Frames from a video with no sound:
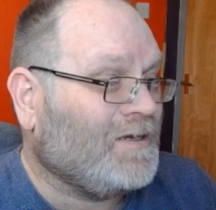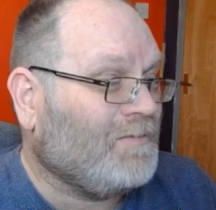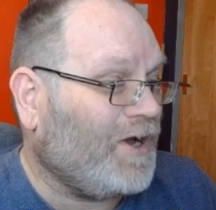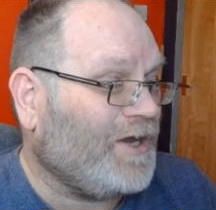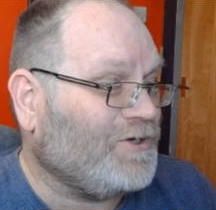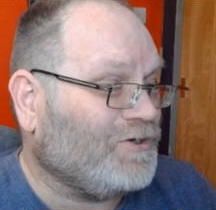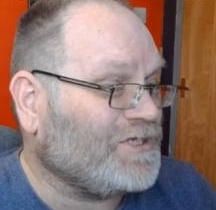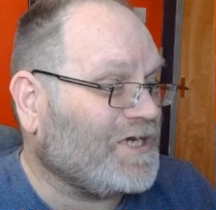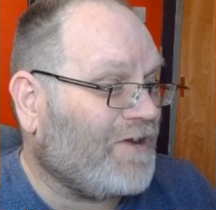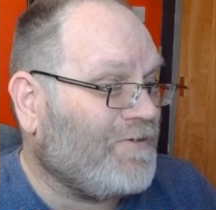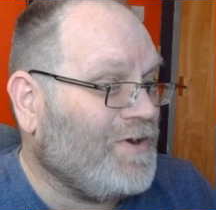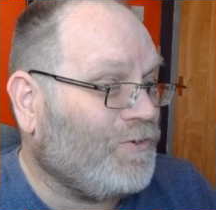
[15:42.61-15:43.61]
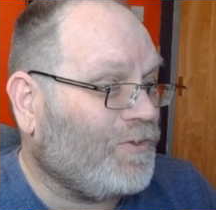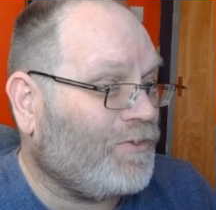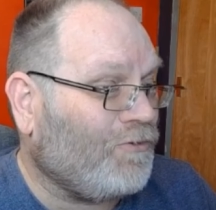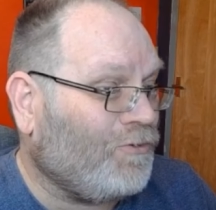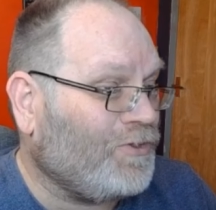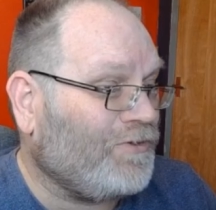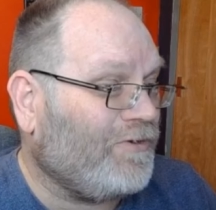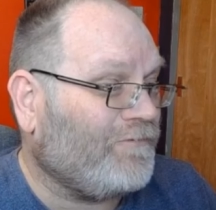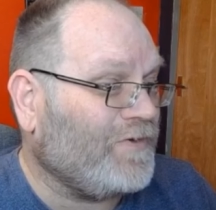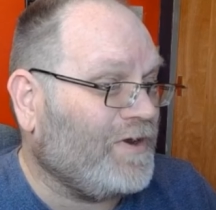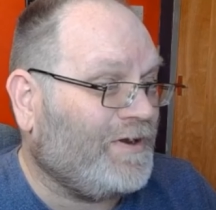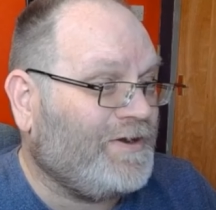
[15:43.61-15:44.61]
by Doctor Gary North, author of
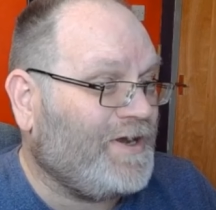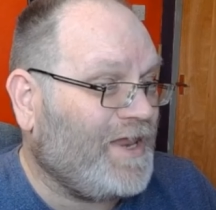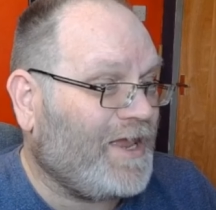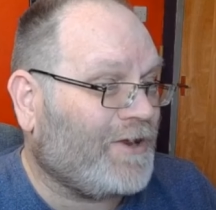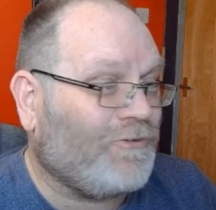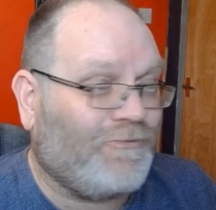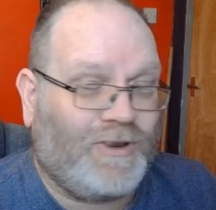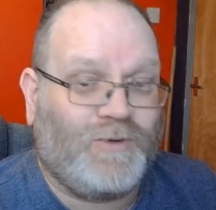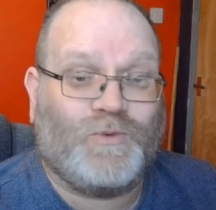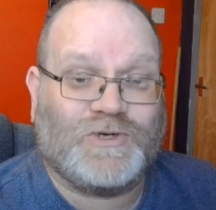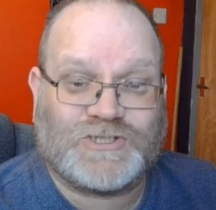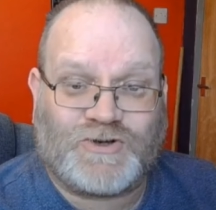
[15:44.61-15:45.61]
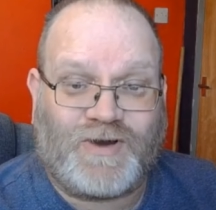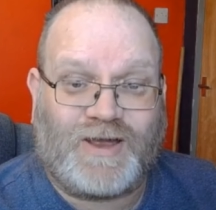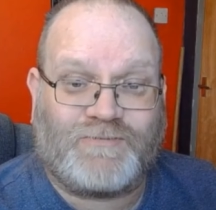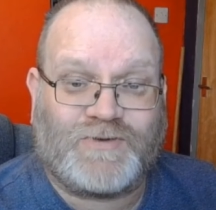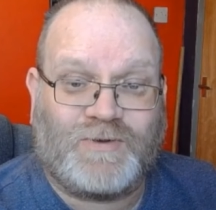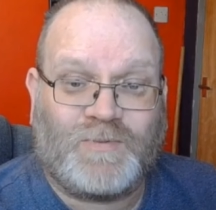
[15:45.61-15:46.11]
None Dare Call It Witchcraft,